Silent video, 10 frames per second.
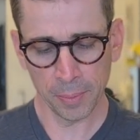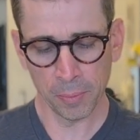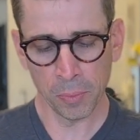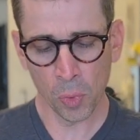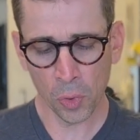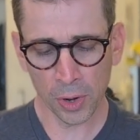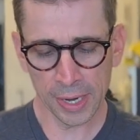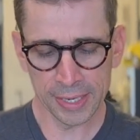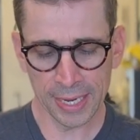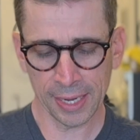more
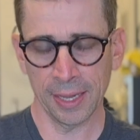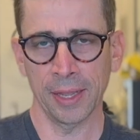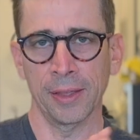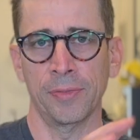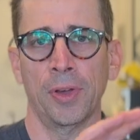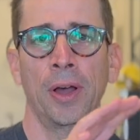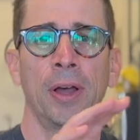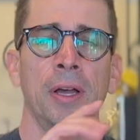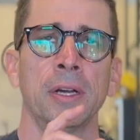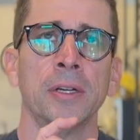indicative
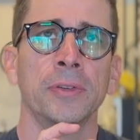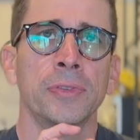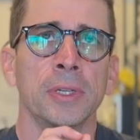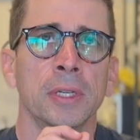of